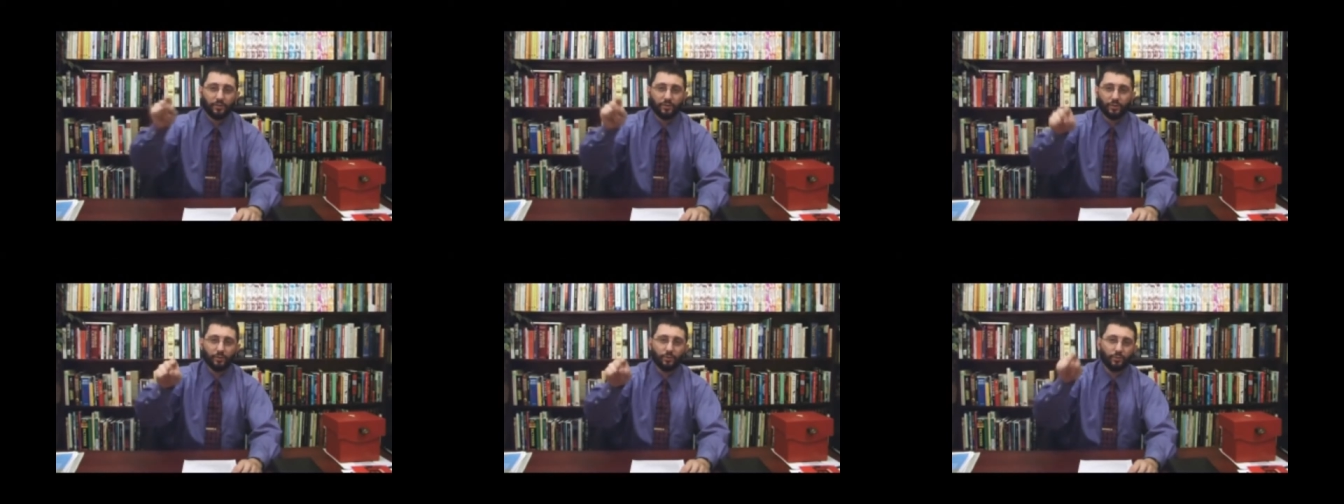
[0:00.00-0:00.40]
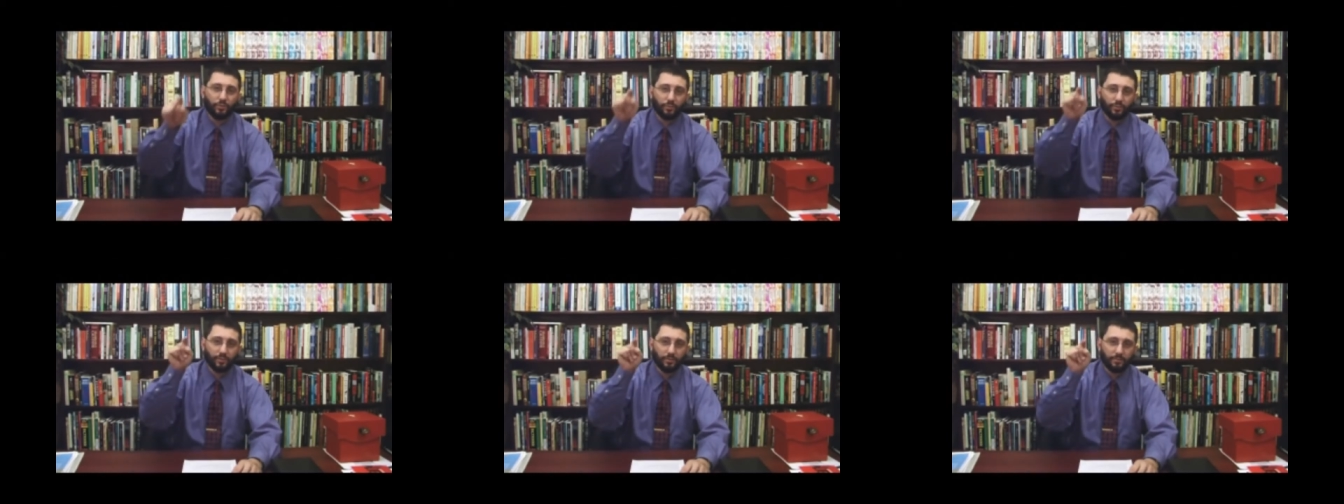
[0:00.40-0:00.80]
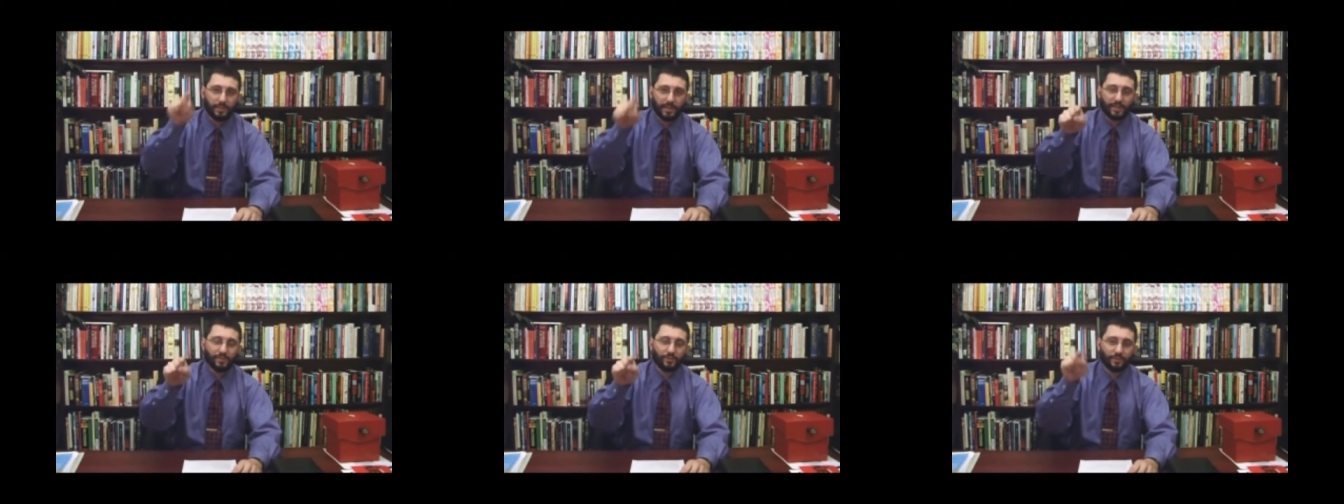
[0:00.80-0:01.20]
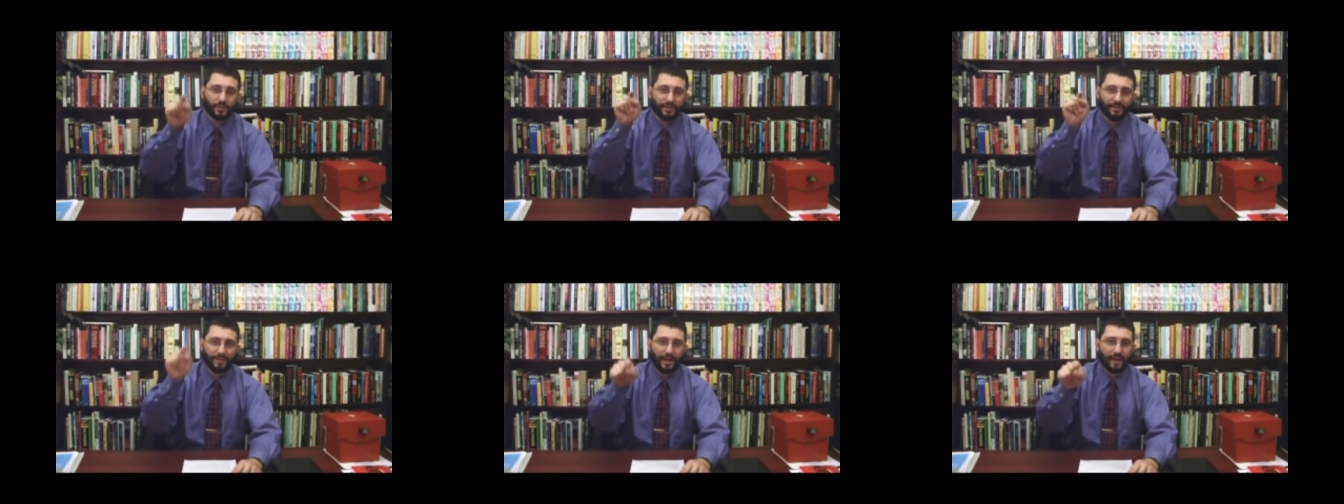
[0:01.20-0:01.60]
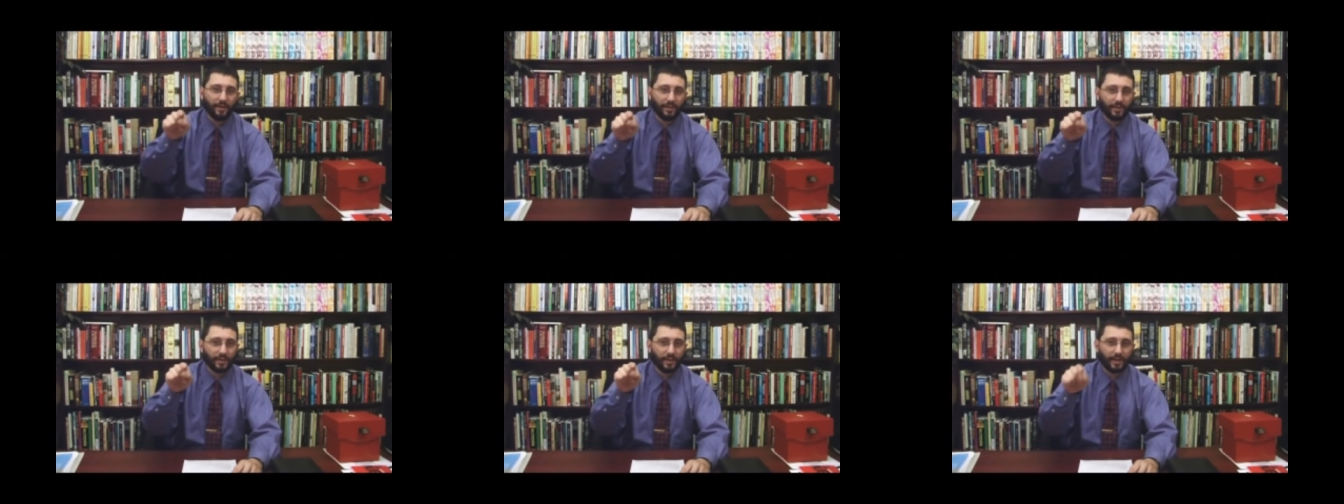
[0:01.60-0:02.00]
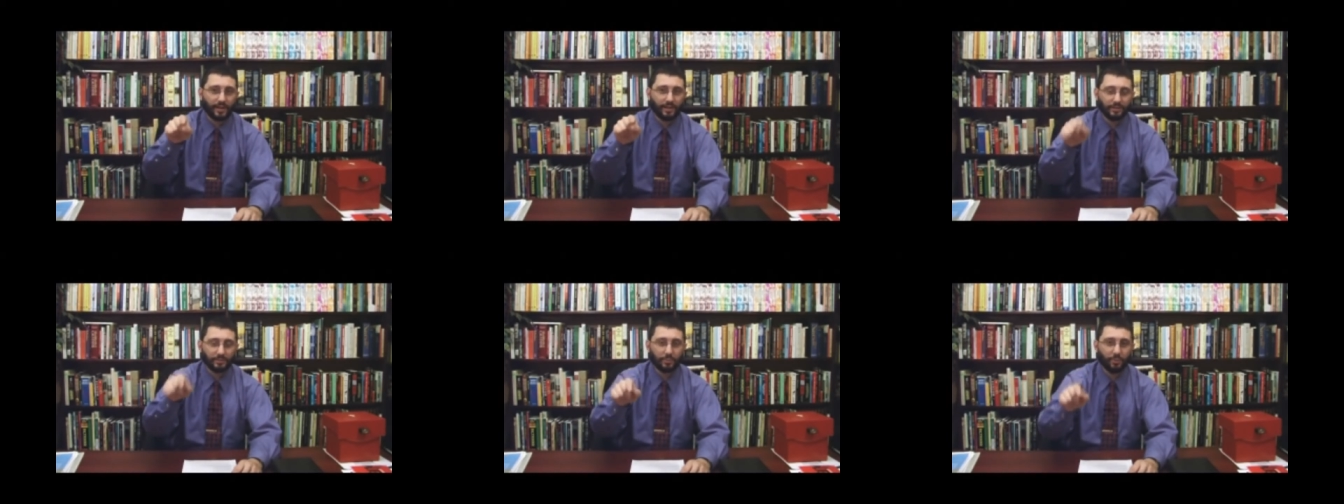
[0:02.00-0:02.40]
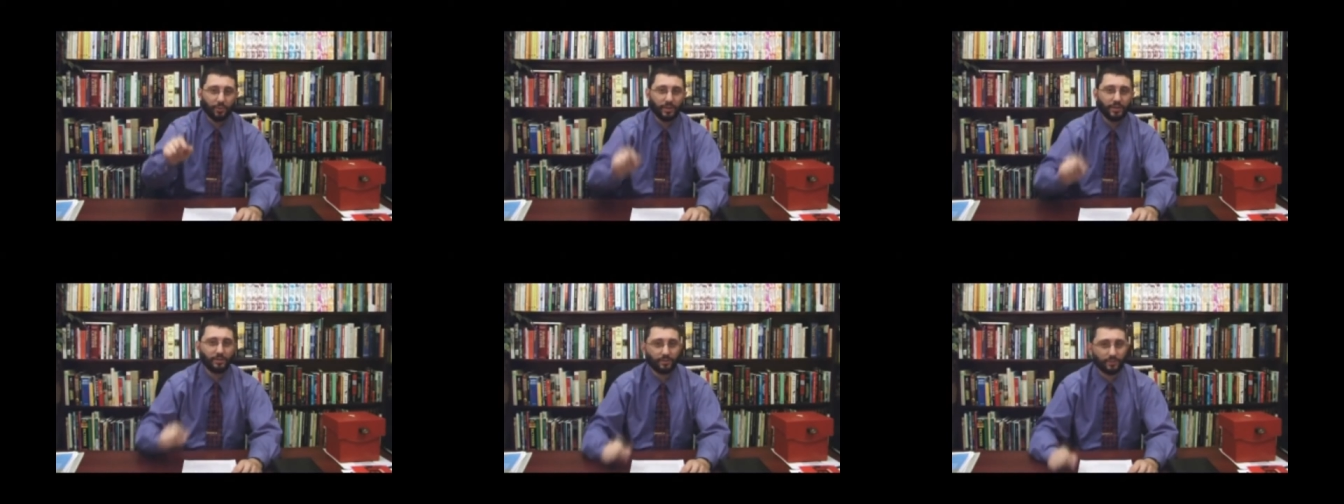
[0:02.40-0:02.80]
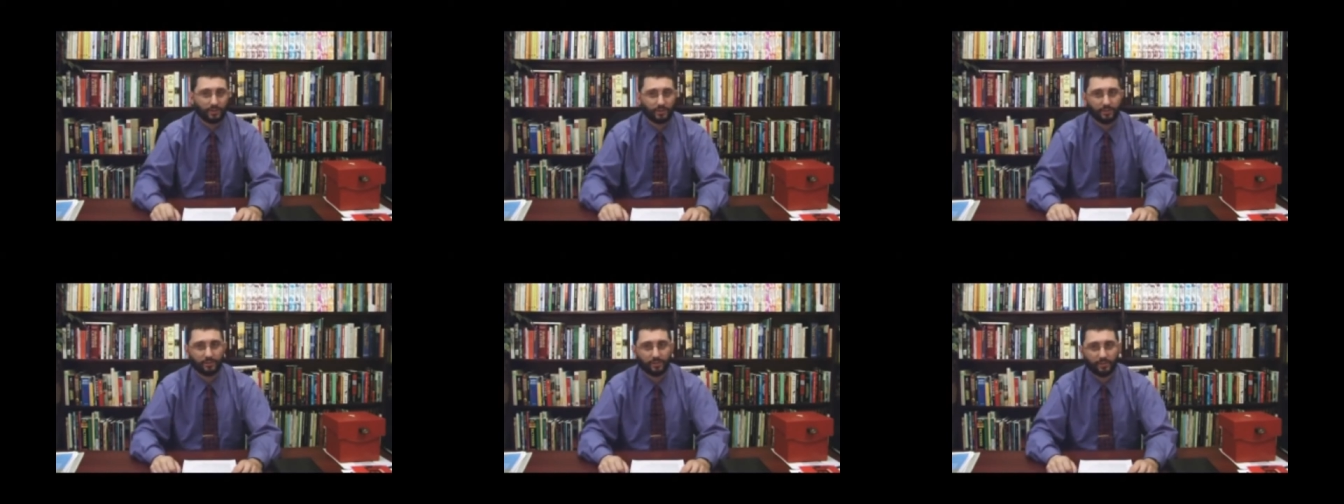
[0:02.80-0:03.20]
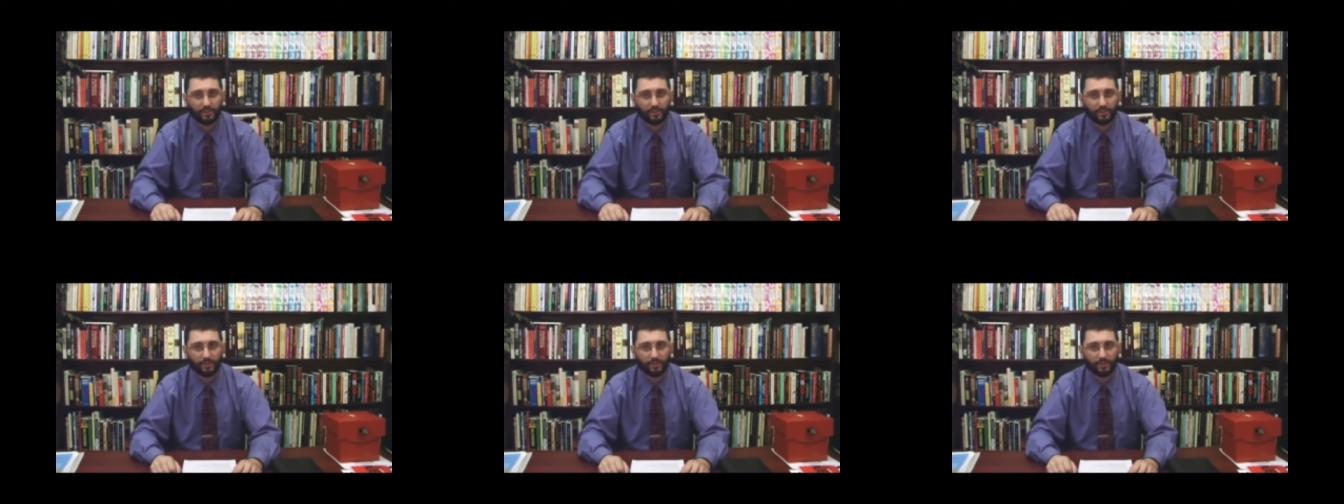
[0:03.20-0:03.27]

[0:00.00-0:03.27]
Do the ministry there that God has appointed you to.